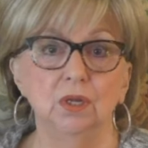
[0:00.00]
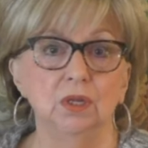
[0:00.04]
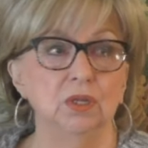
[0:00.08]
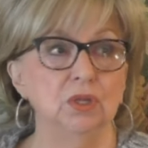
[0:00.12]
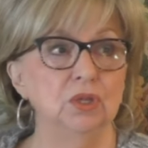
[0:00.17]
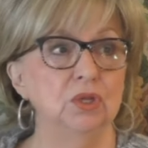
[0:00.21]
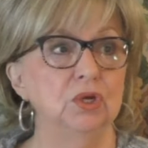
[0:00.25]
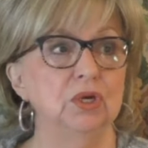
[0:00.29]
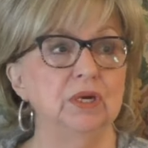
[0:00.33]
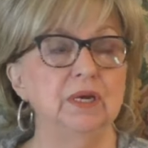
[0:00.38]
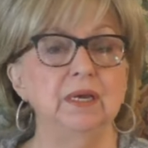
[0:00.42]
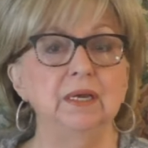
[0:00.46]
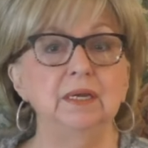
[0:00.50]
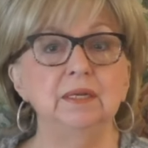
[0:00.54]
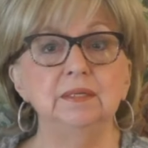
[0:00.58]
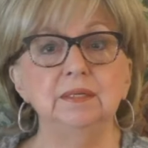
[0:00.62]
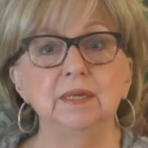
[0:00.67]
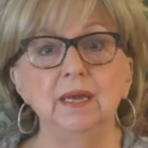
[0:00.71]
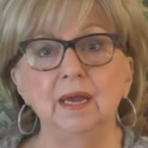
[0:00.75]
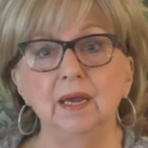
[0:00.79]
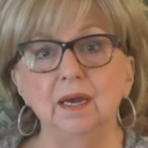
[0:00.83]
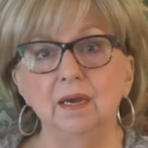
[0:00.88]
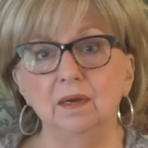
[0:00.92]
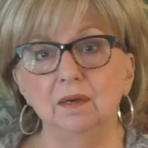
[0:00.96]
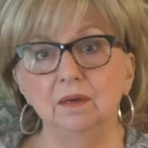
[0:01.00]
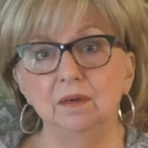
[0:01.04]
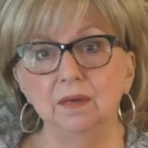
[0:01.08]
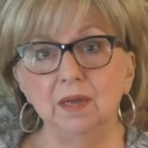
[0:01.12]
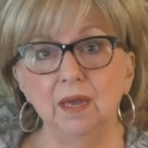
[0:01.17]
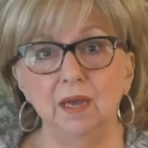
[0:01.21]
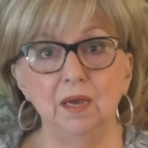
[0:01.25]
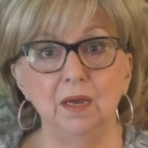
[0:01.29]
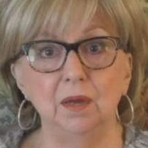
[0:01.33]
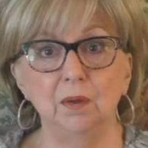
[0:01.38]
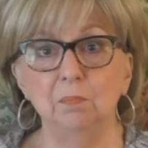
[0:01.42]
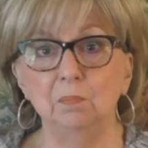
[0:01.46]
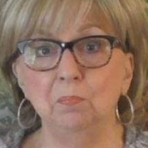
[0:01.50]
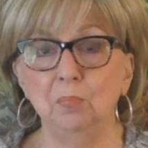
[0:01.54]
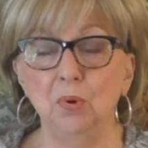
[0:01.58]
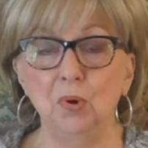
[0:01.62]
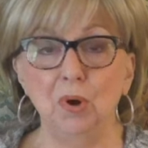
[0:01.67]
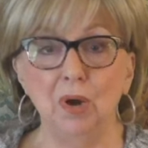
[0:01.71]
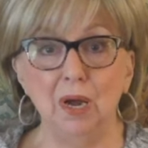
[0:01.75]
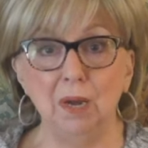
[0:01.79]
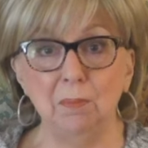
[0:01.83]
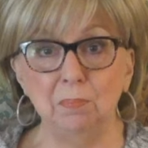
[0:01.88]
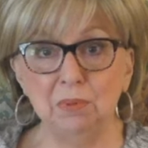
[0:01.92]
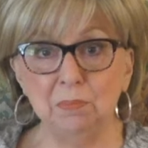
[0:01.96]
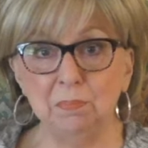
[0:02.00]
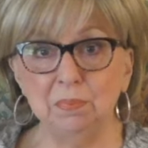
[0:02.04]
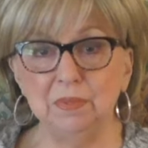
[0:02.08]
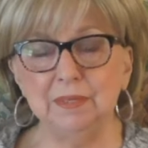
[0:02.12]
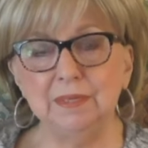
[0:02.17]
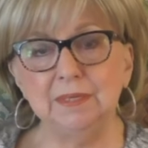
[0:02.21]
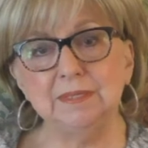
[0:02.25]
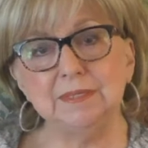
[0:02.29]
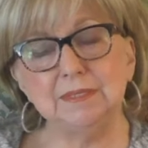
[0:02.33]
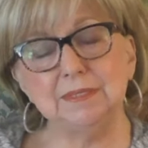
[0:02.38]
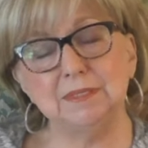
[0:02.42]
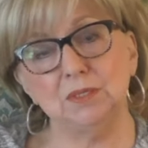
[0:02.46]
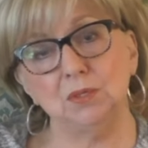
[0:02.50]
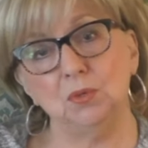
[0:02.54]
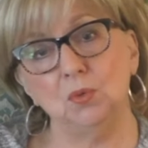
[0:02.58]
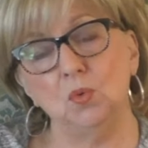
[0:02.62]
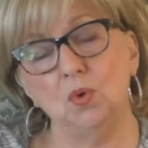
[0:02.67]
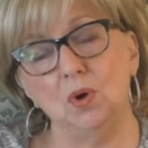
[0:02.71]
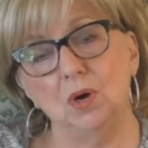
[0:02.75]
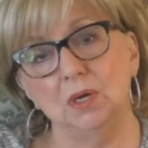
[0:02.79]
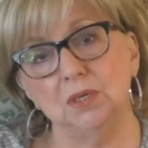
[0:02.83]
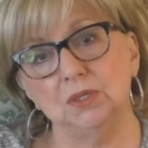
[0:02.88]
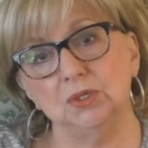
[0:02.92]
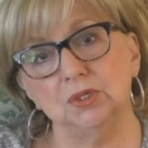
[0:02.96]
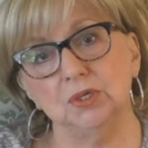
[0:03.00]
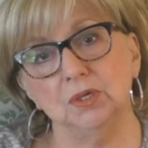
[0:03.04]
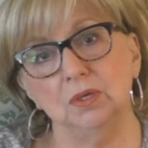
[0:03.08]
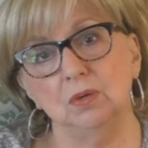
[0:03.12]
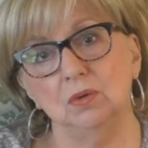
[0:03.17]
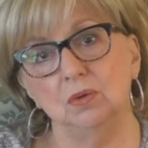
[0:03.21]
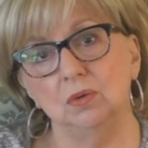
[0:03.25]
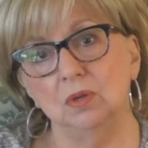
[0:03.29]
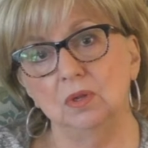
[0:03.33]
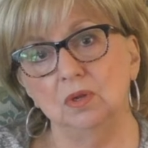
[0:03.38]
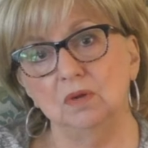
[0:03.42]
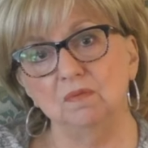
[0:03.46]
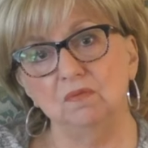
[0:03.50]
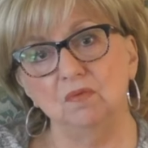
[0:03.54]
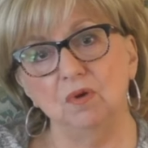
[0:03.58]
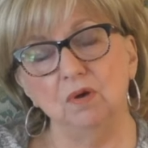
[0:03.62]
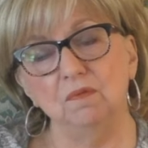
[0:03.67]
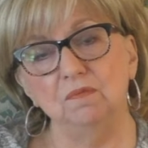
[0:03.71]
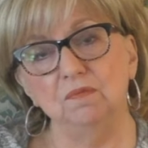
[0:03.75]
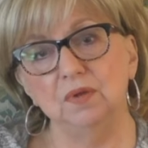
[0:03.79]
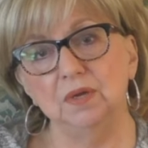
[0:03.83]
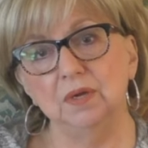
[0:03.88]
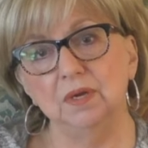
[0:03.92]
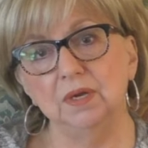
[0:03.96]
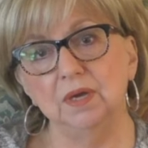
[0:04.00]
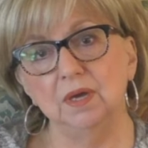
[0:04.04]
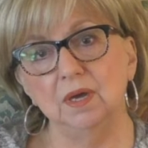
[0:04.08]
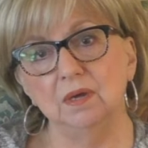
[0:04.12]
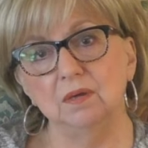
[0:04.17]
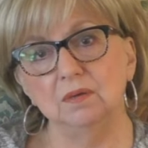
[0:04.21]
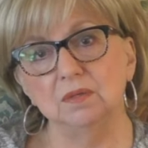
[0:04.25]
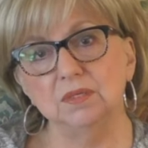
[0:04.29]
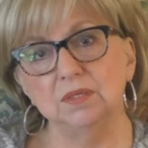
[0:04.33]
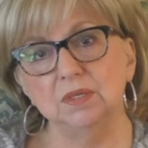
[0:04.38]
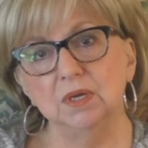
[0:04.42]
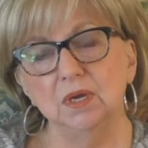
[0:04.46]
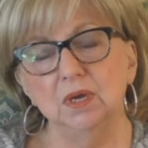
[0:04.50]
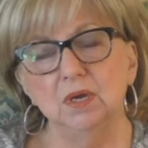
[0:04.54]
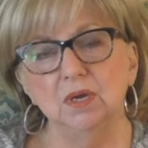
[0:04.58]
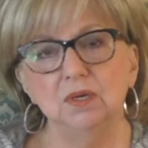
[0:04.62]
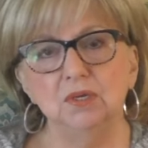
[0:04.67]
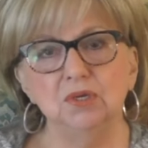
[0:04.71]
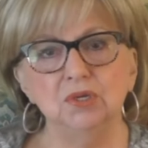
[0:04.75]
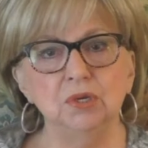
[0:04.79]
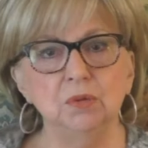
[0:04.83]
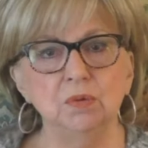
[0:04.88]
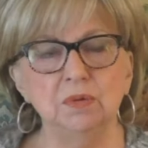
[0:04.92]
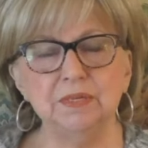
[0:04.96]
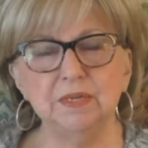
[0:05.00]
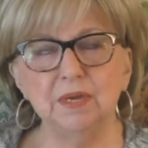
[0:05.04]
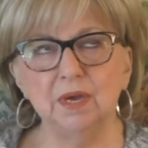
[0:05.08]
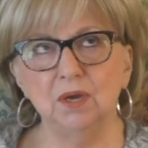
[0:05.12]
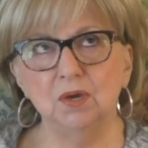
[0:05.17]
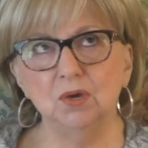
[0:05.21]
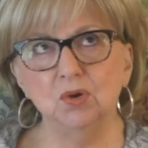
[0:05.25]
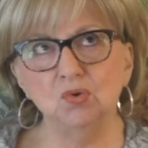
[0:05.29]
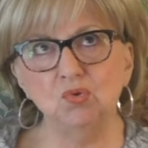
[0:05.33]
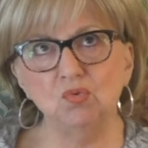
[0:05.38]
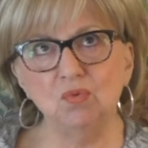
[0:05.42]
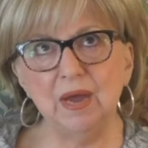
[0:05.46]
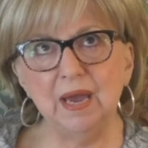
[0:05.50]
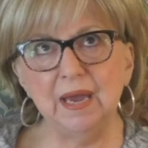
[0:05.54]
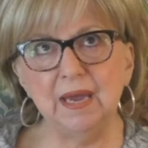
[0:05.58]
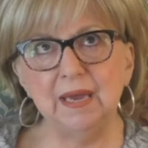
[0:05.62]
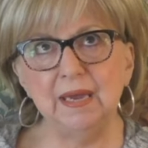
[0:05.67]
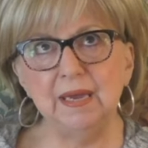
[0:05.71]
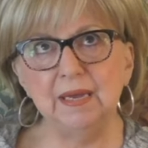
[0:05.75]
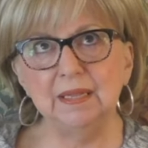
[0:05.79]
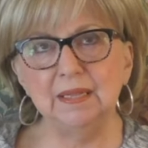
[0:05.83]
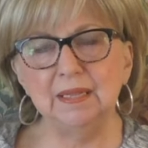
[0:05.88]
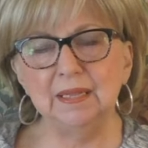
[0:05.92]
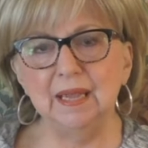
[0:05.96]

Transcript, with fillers: looking down and probably still watching all of our videos. She was a great